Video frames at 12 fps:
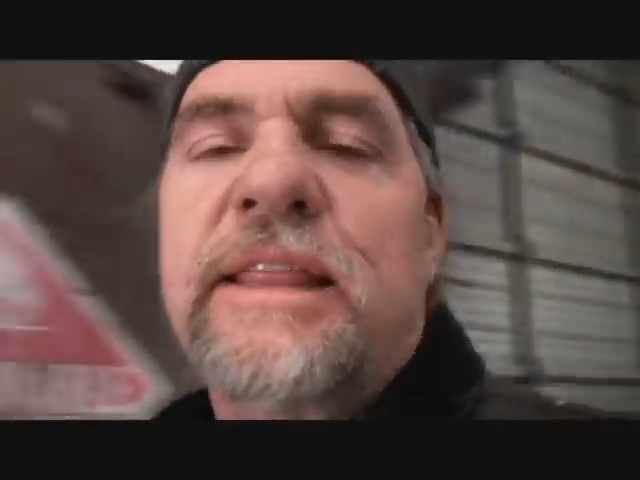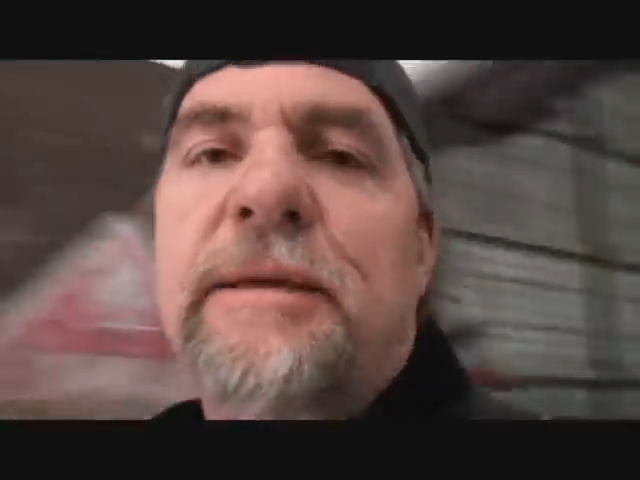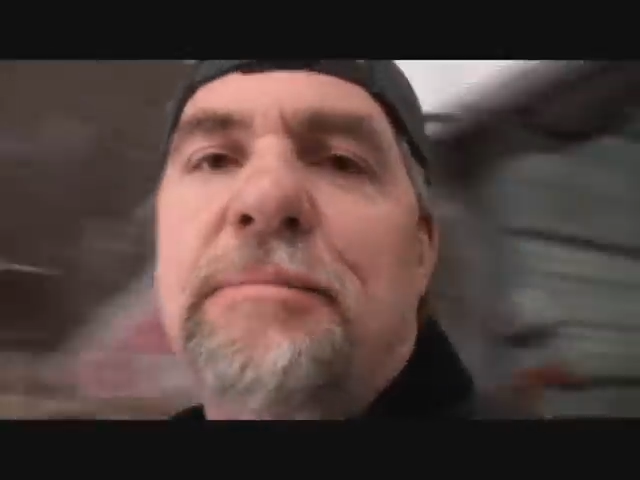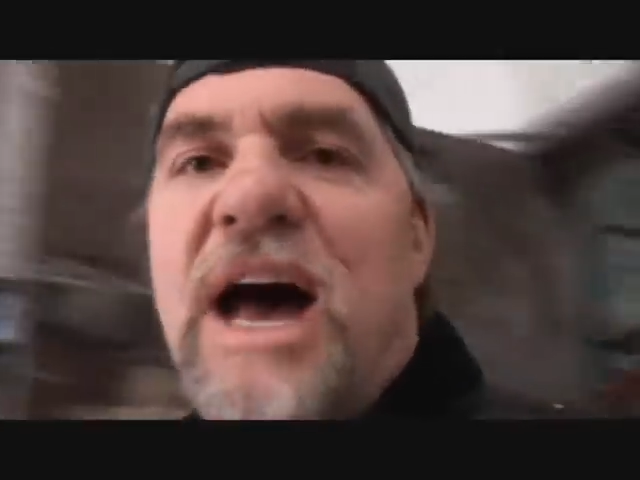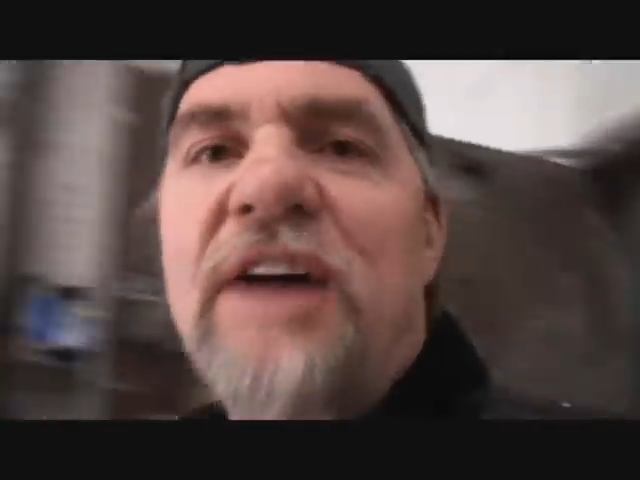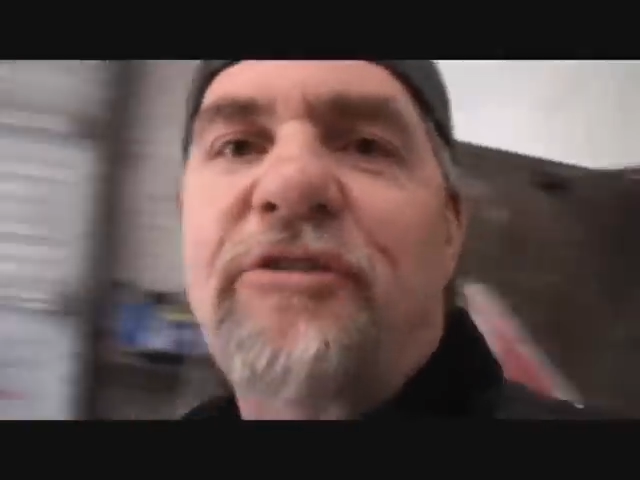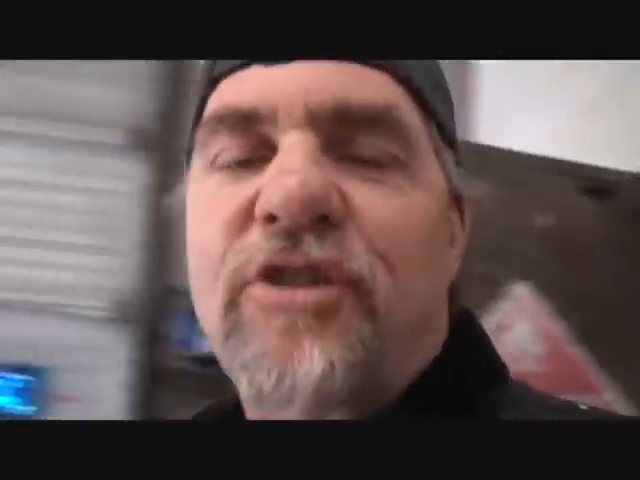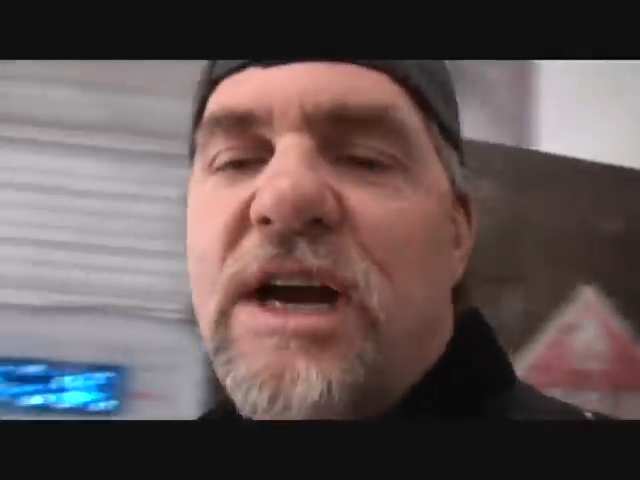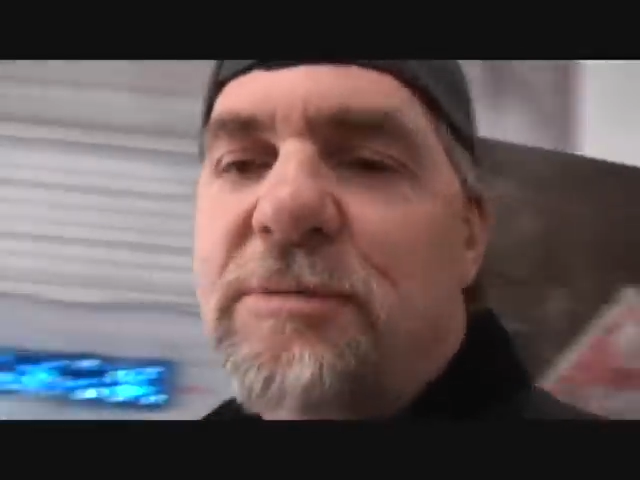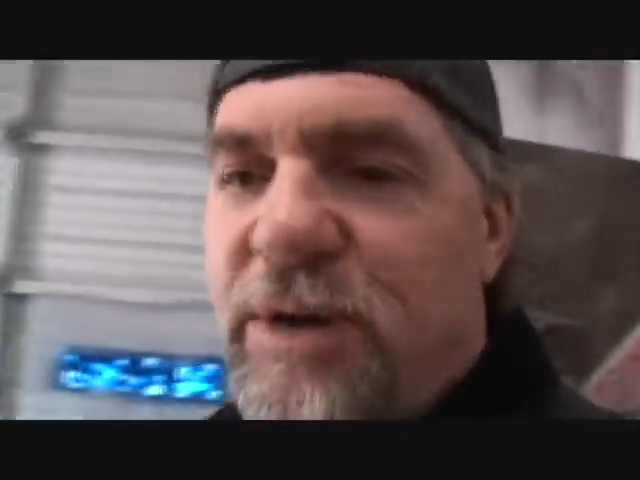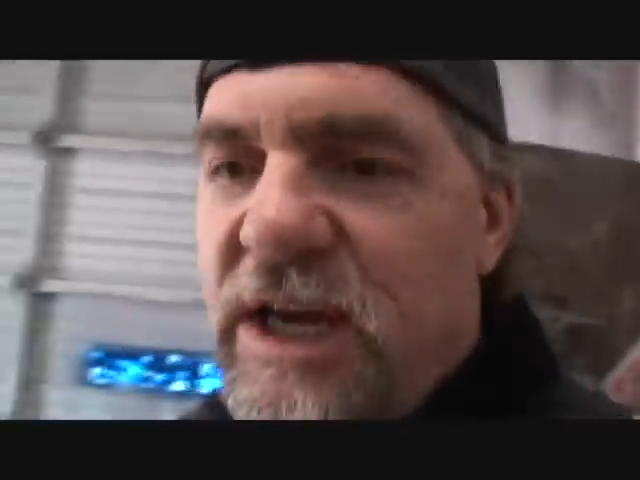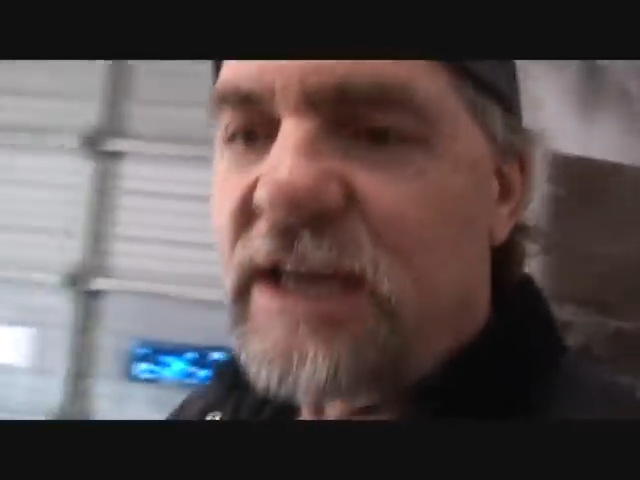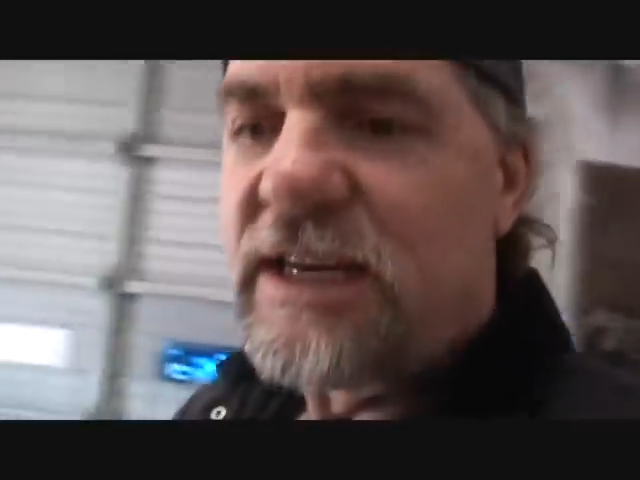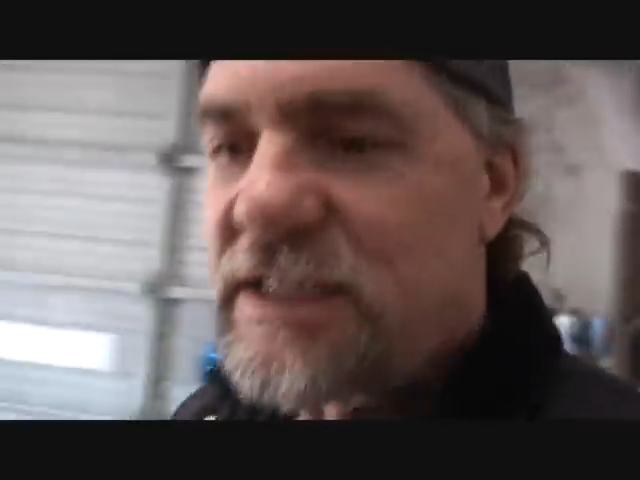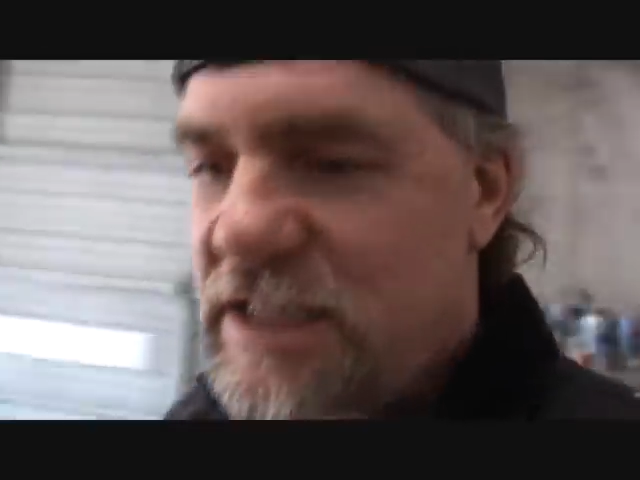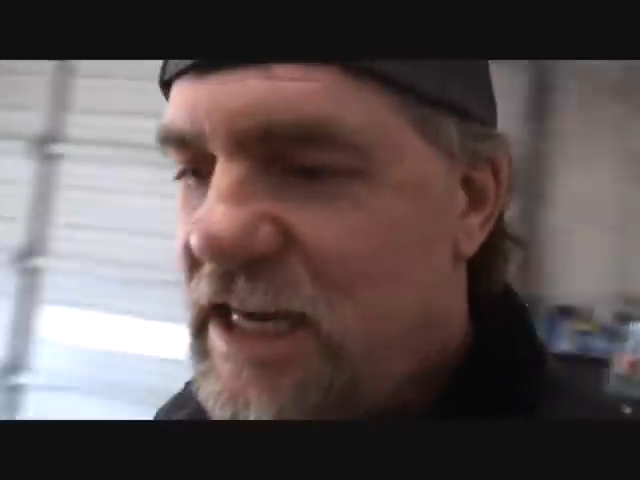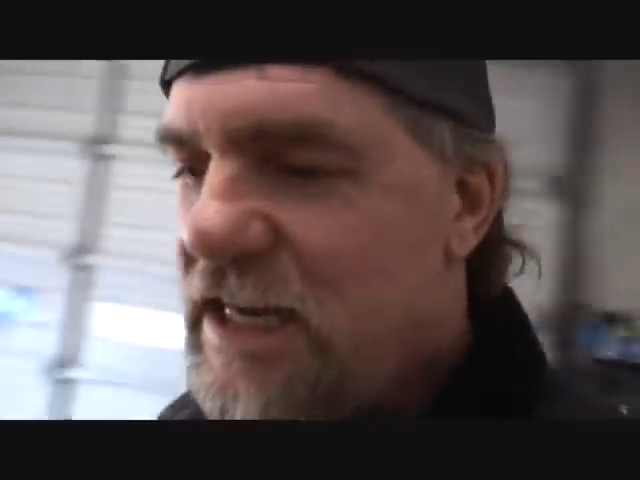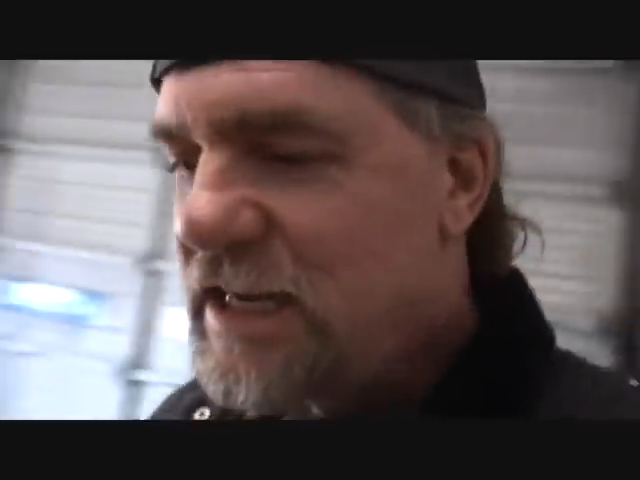that my friend Pete
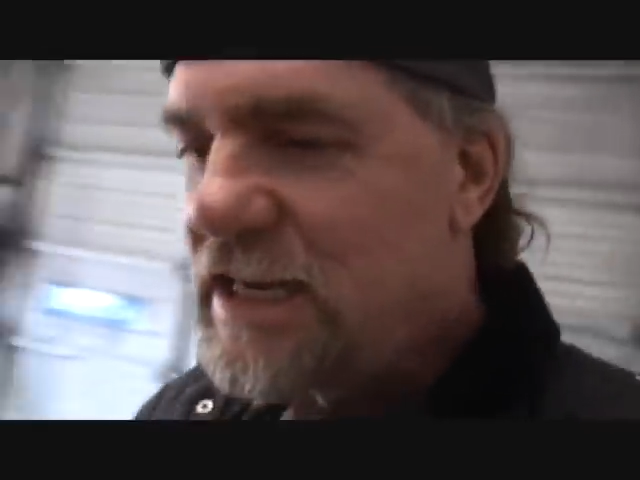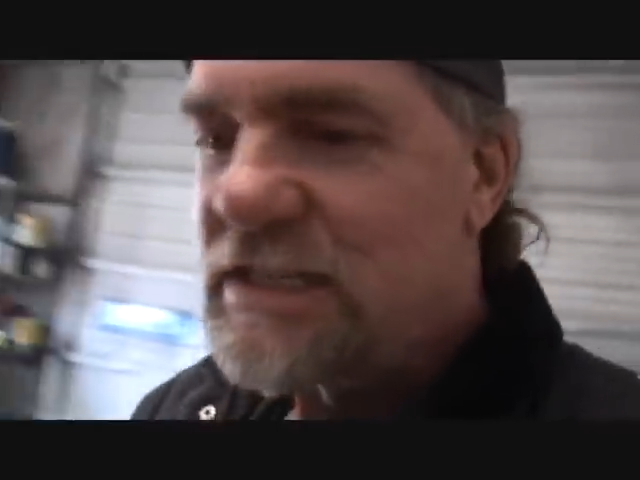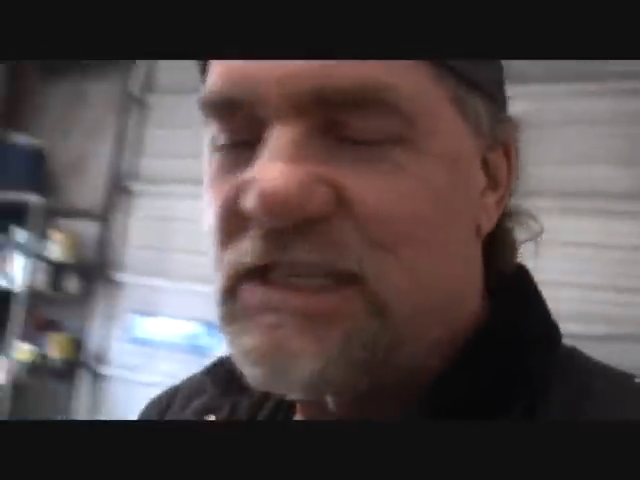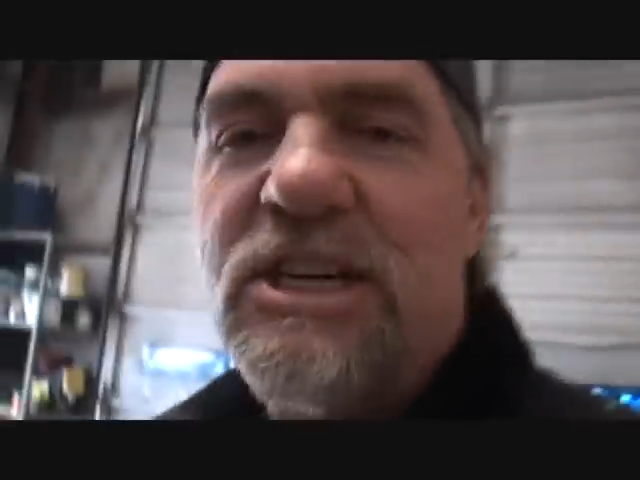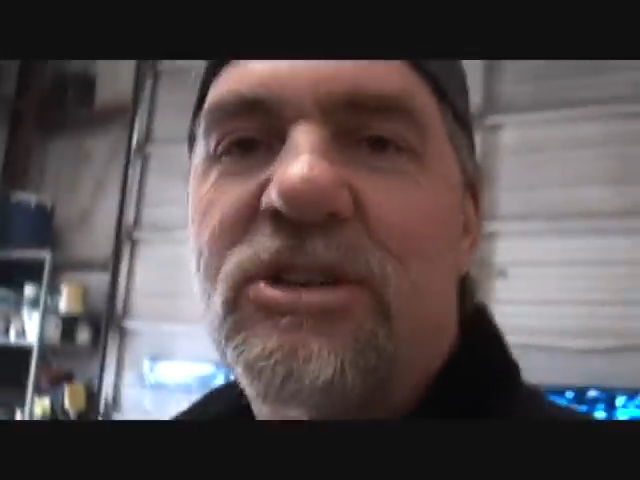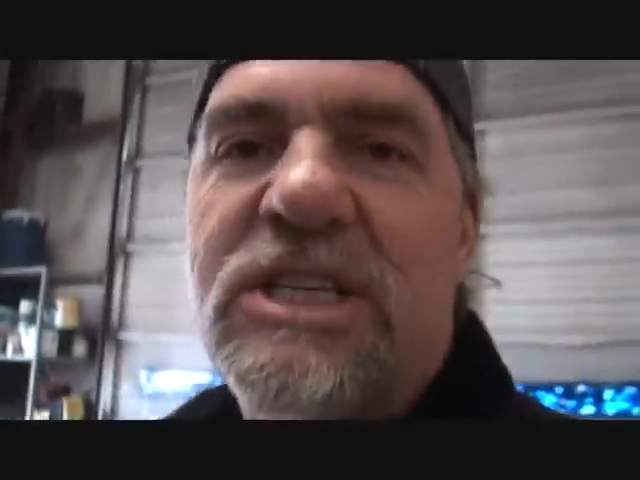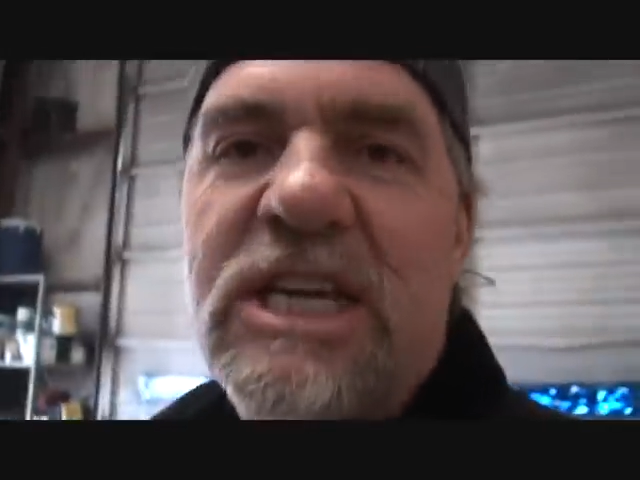is getting his new